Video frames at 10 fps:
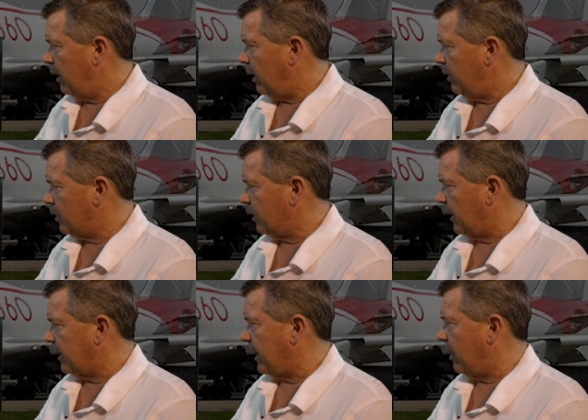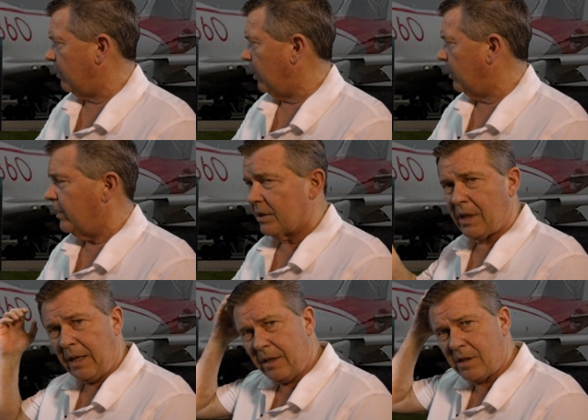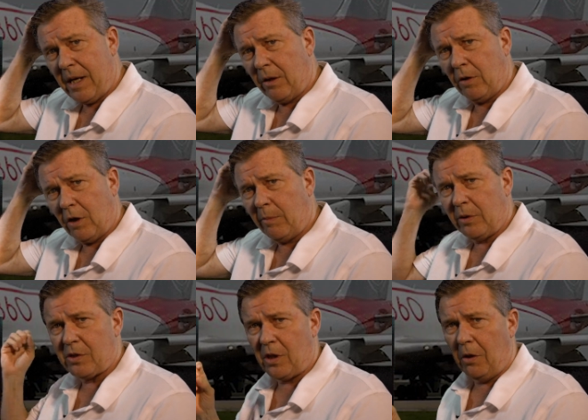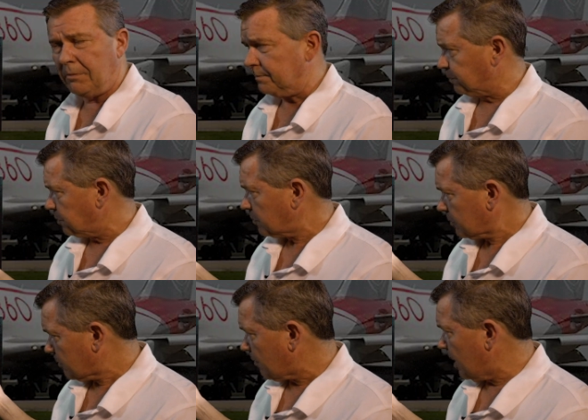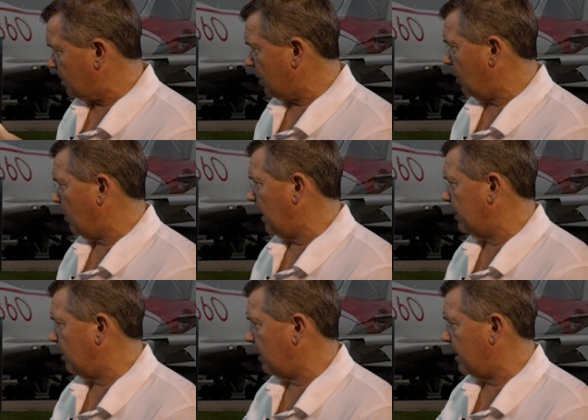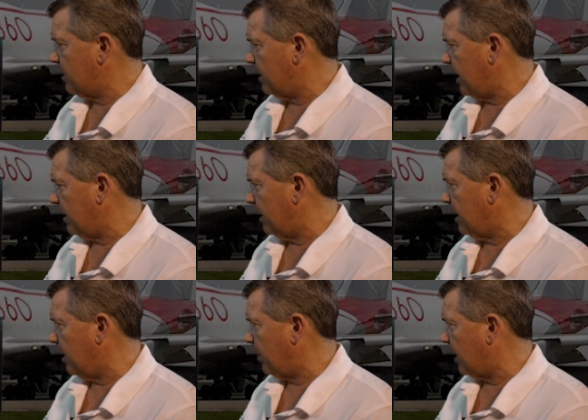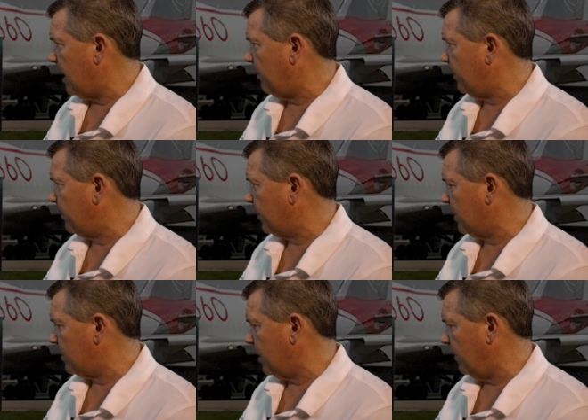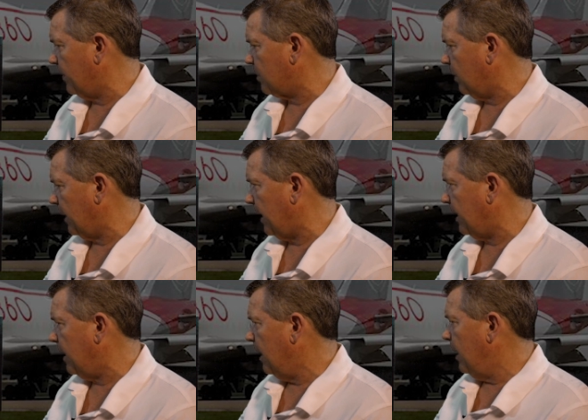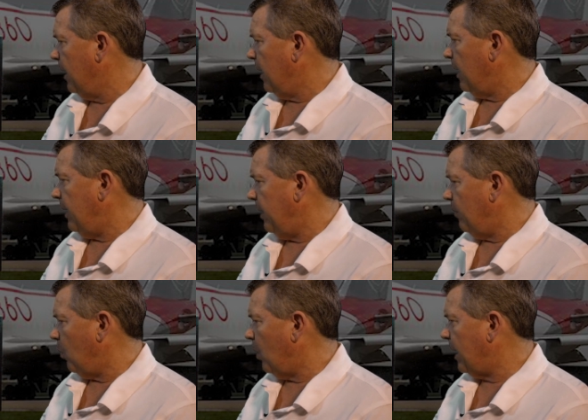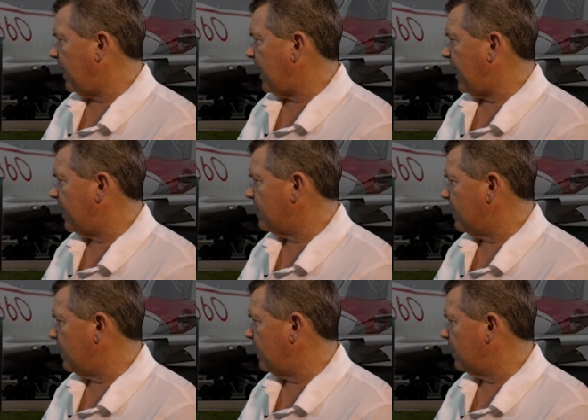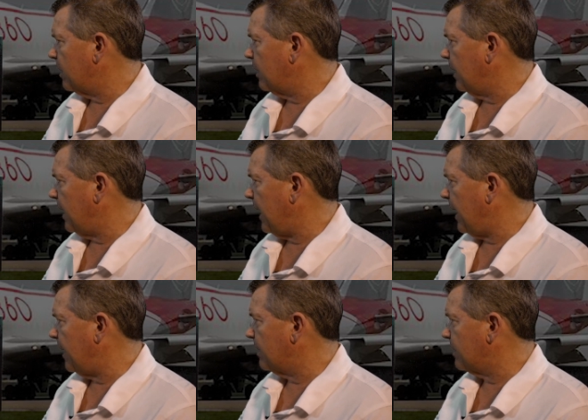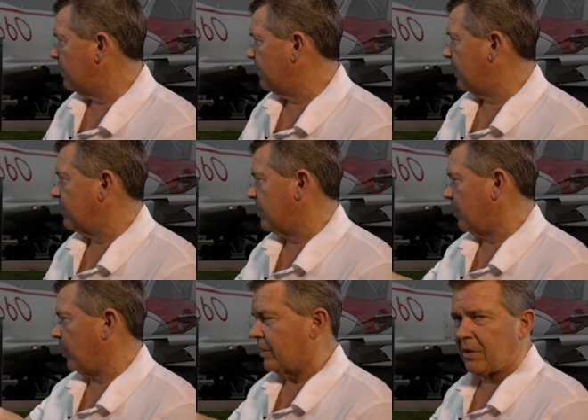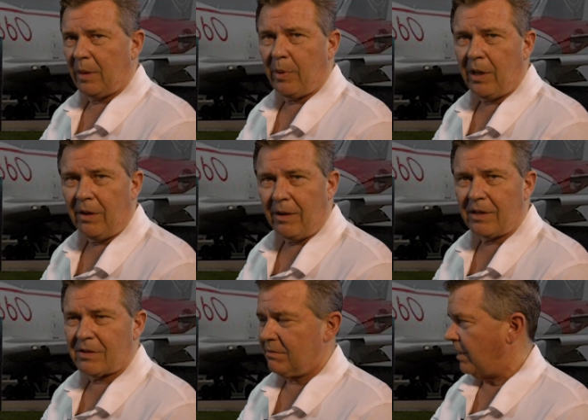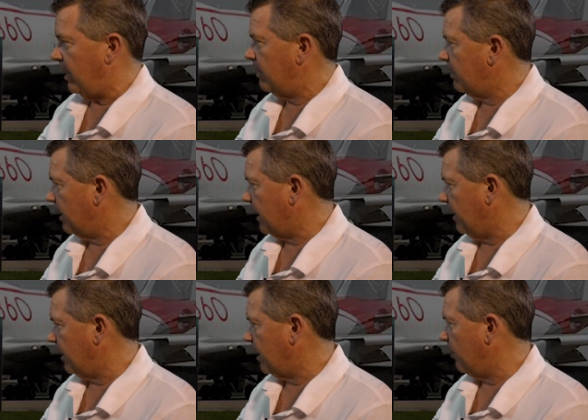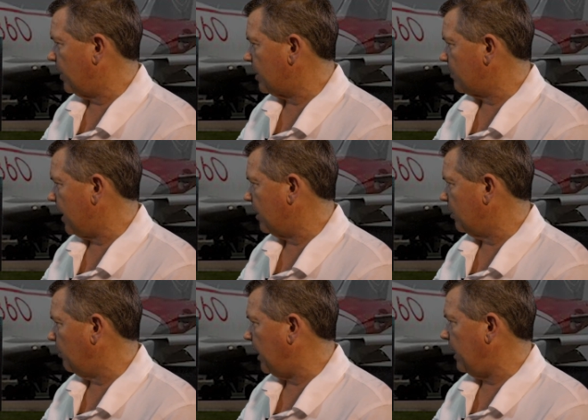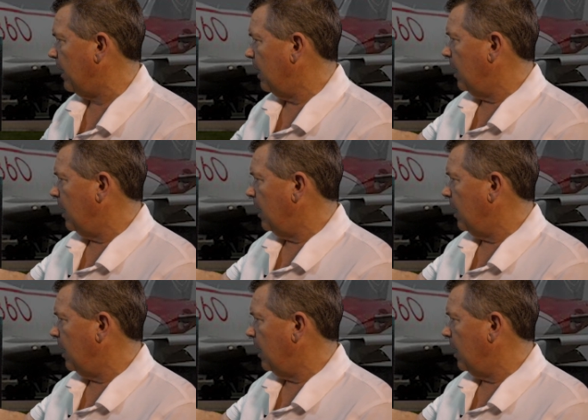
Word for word: and just click download and this thing is downloadable so so uh, don't hesitate to keep a copy for yourself it's real handy um, what it has in here it has that's just a picture I put in there that's not again the company's manual but